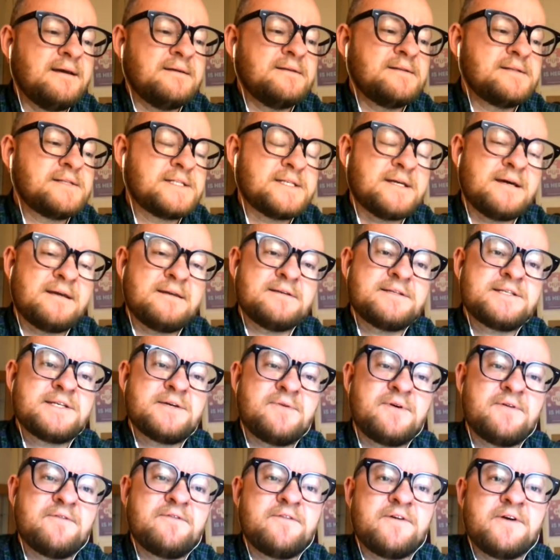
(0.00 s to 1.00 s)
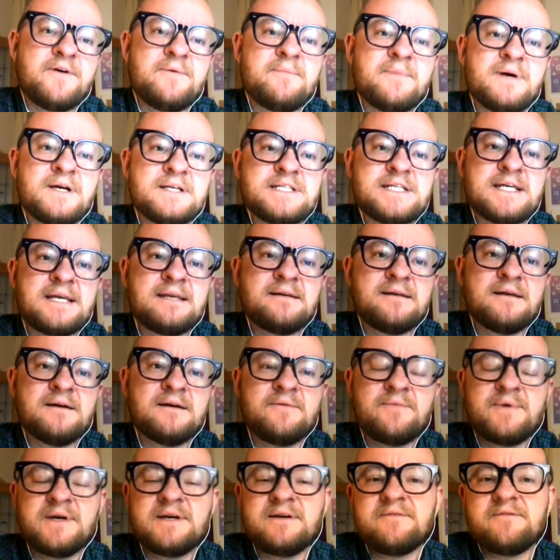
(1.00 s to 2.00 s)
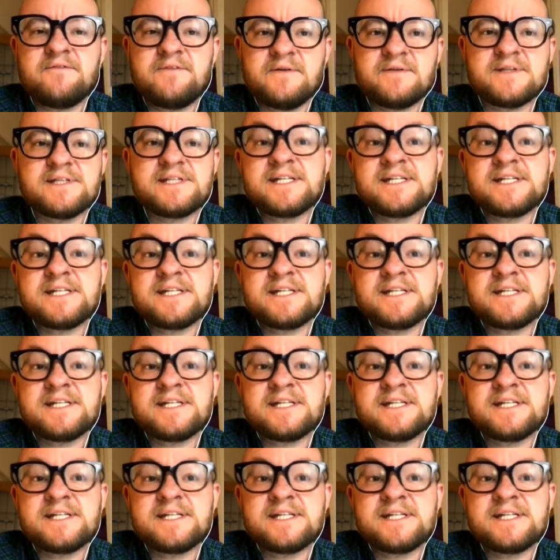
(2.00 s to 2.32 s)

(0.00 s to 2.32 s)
started to affirm my gender when it felt